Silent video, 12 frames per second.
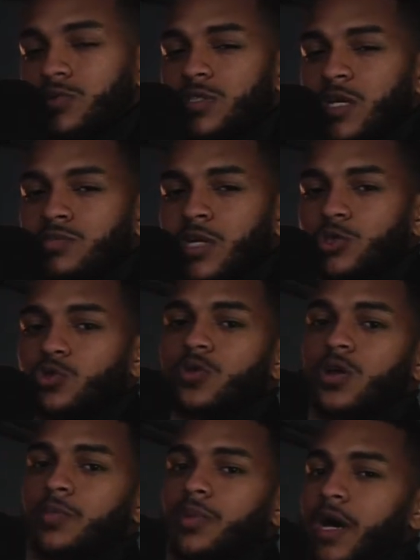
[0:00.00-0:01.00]
steps that you
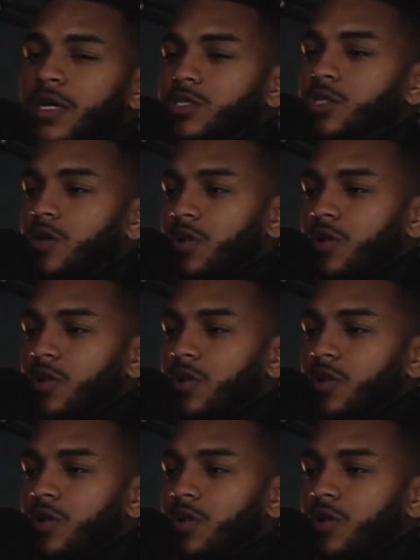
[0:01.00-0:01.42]
can apply to your